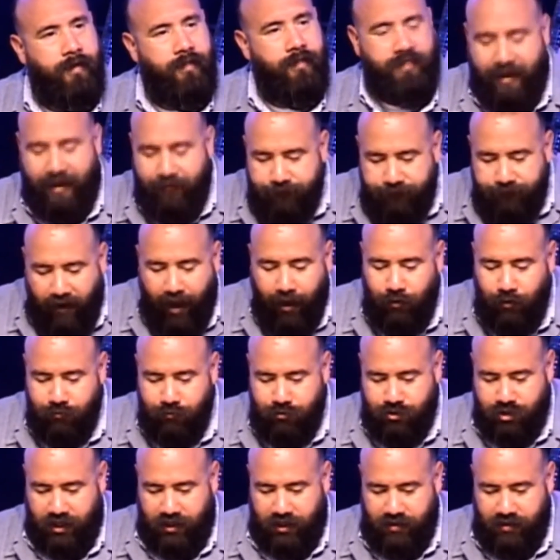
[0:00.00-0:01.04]
They followed
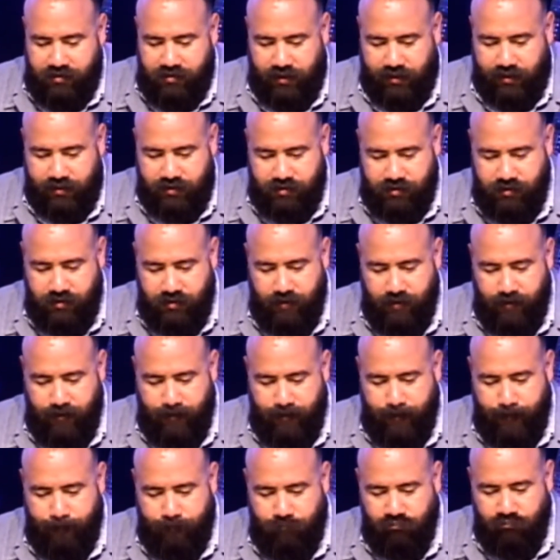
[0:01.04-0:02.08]
Jesus.
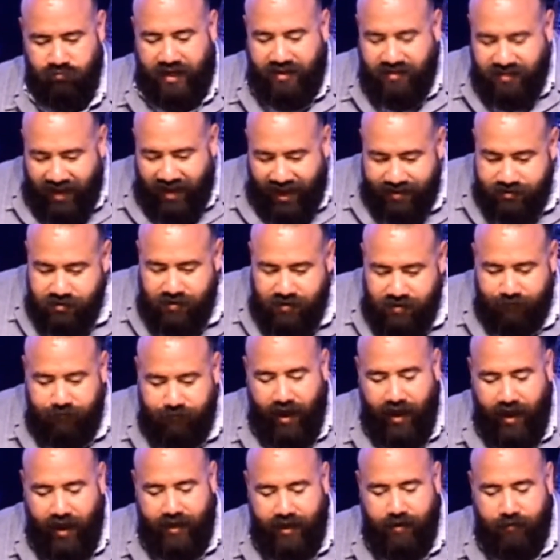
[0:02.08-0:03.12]
They
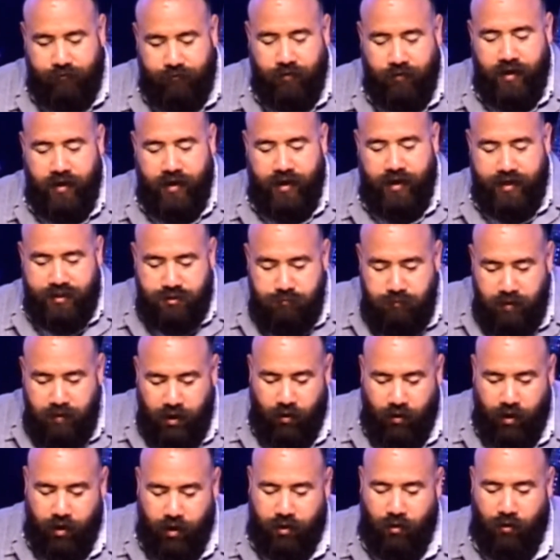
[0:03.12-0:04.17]
testified of his
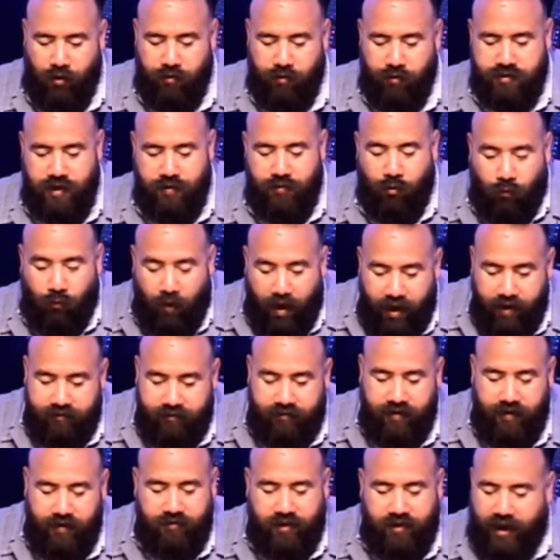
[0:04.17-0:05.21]
miracles and the
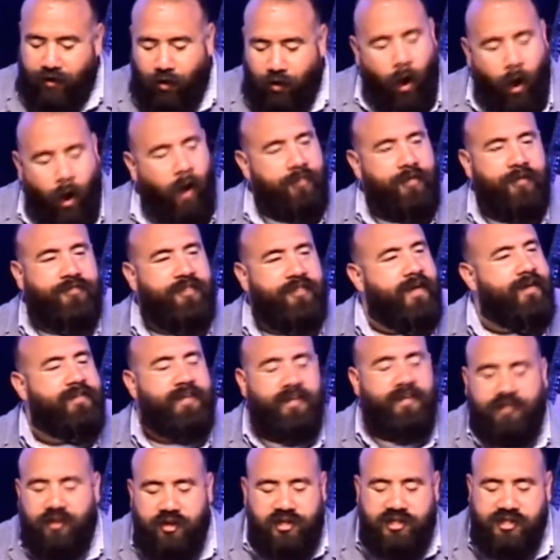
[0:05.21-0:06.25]
raising of the dead, all the things
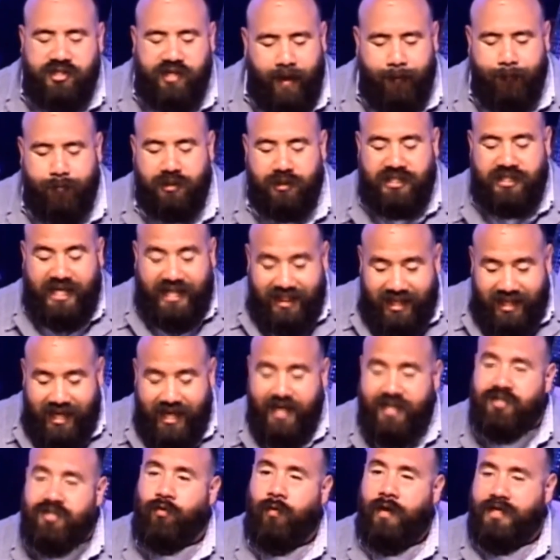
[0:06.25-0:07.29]
that the disciples seen,
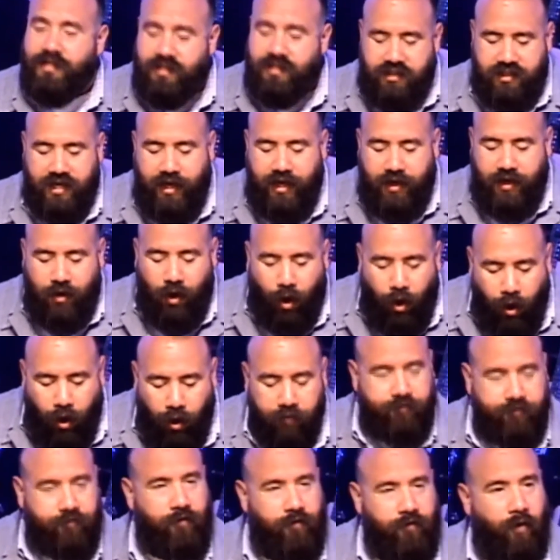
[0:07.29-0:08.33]
these ones seen
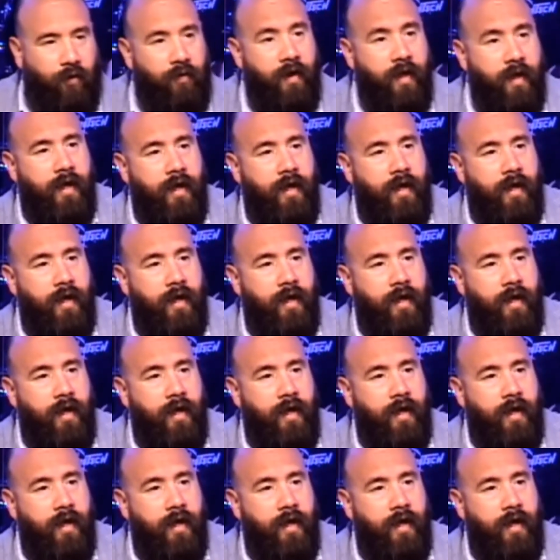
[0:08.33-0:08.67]
also.